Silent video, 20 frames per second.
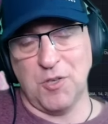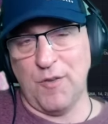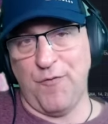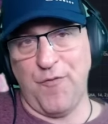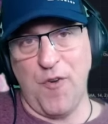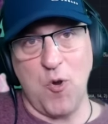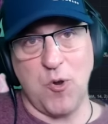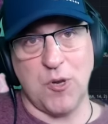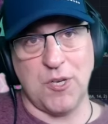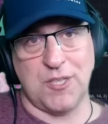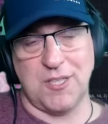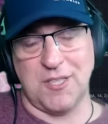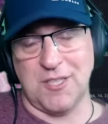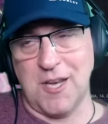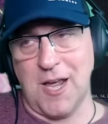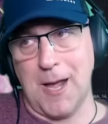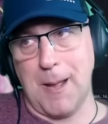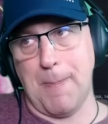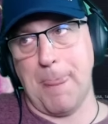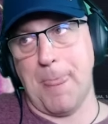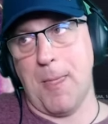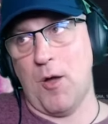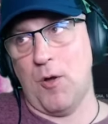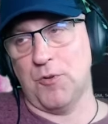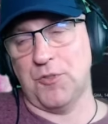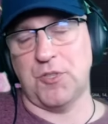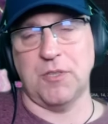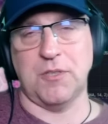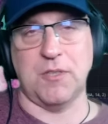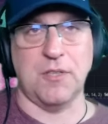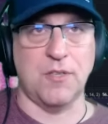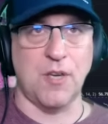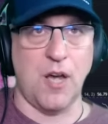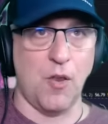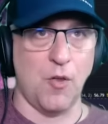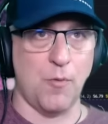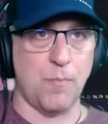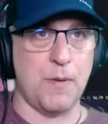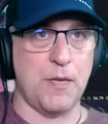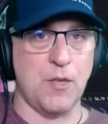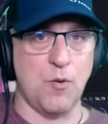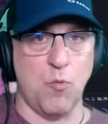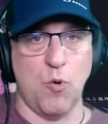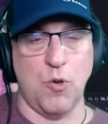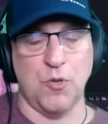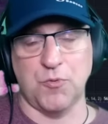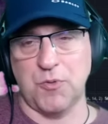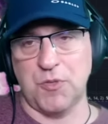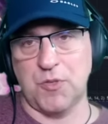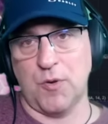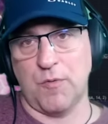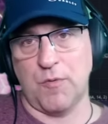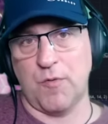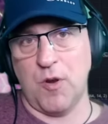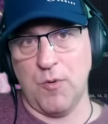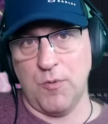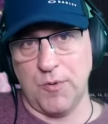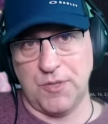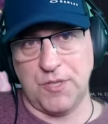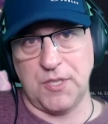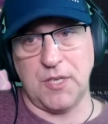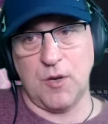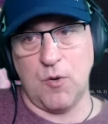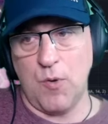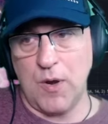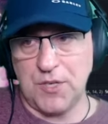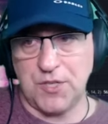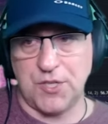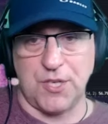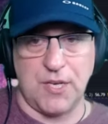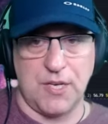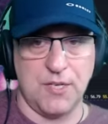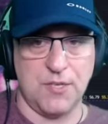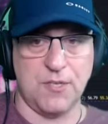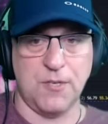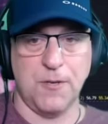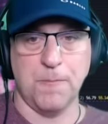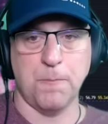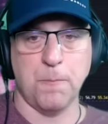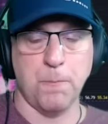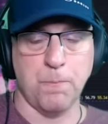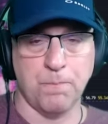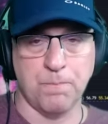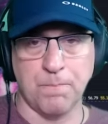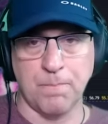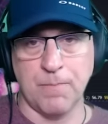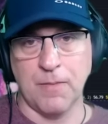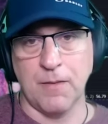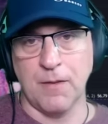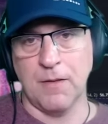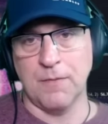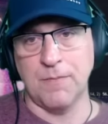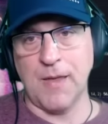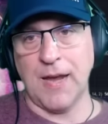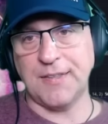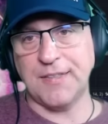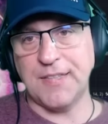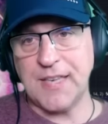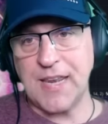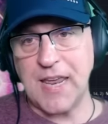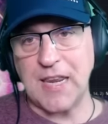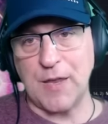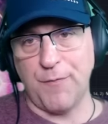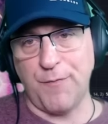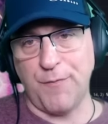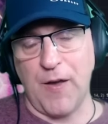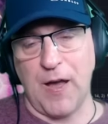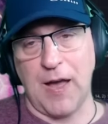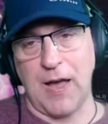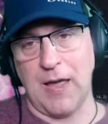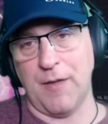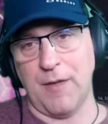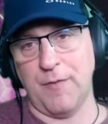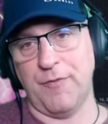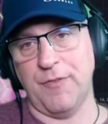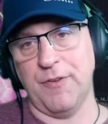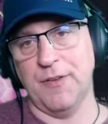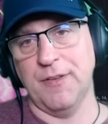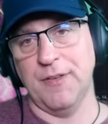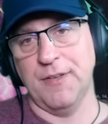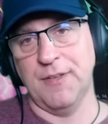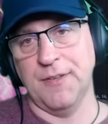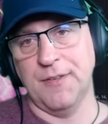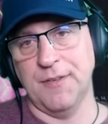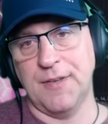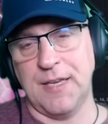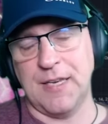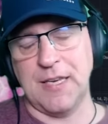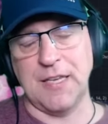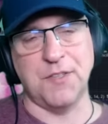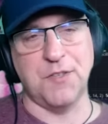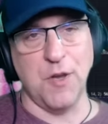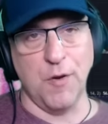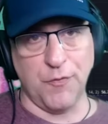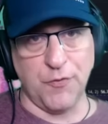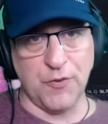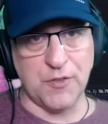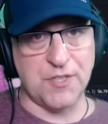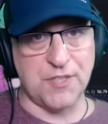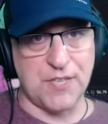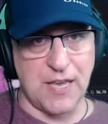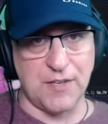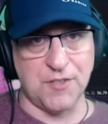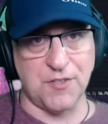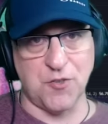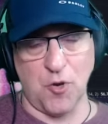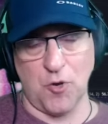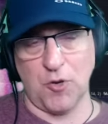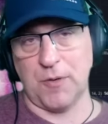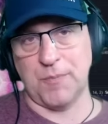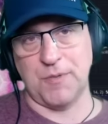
So the focus is not, oh, should the dollar be the world's reserve currency? The question is, nineteen eighty-five, in a different set of